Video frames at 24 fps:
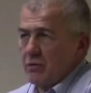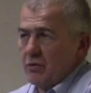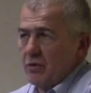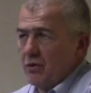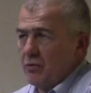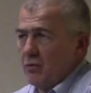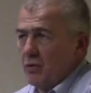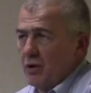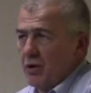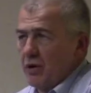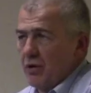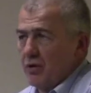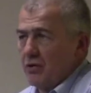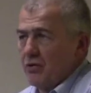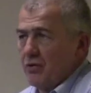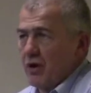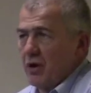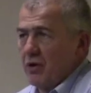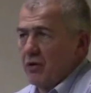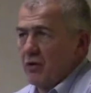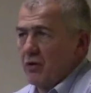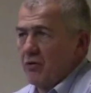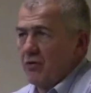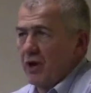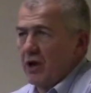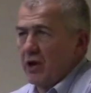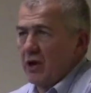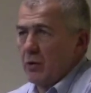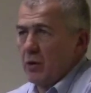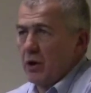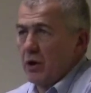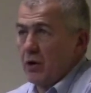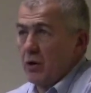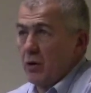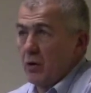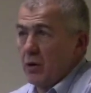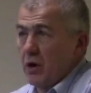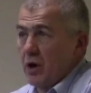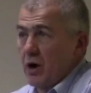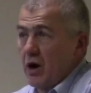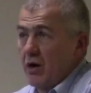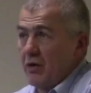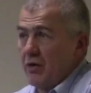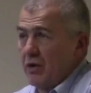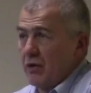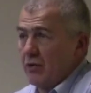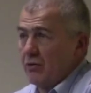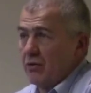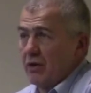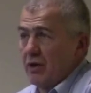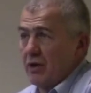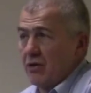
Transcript: When we are trying to evaluate OER,